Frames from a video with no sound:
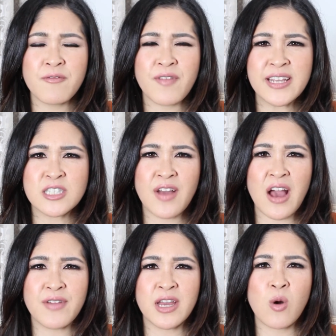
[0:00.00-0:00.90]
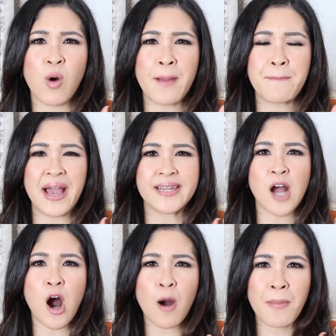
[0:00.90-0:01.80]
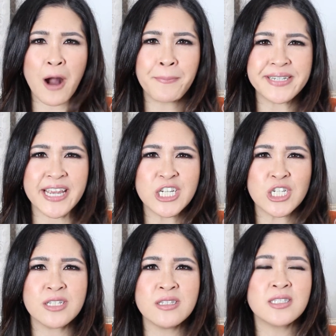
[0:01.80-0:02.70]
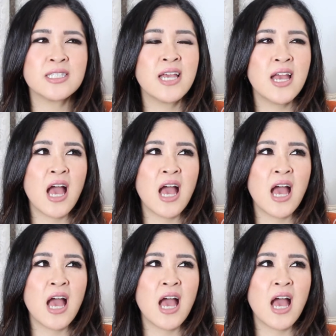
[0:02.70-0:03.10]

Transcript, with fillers: a phase of having quite bad heart palpitations.